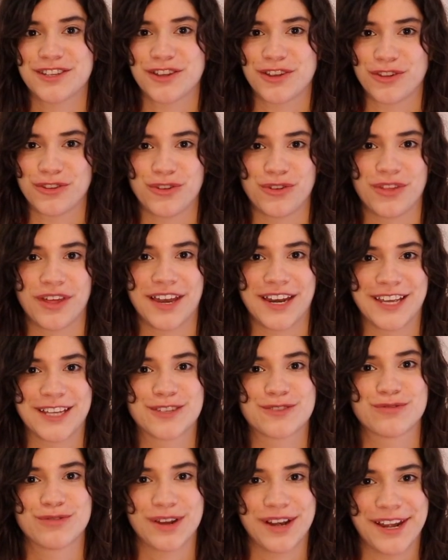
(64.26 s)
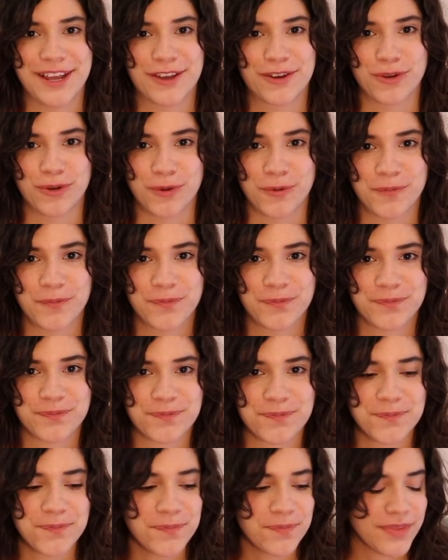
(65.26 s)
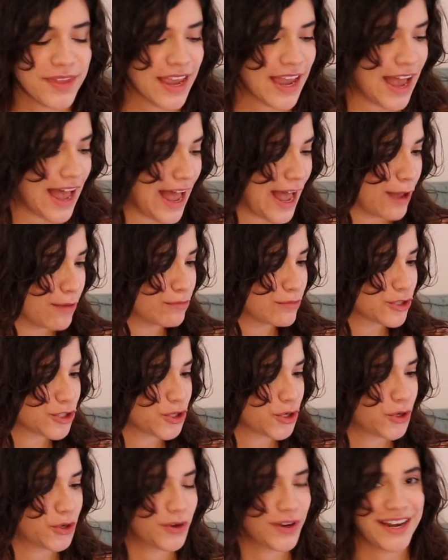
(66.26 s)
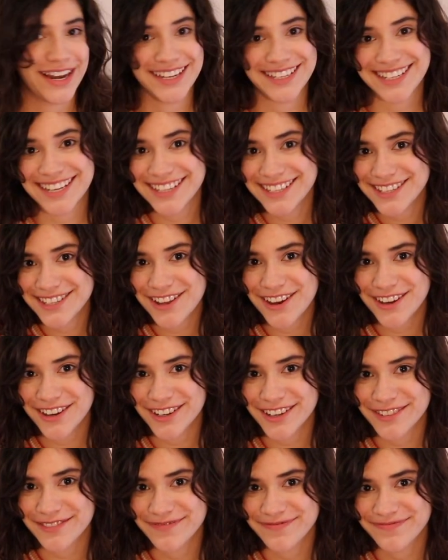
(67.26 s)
that you do that. It's really cool. So let's get started.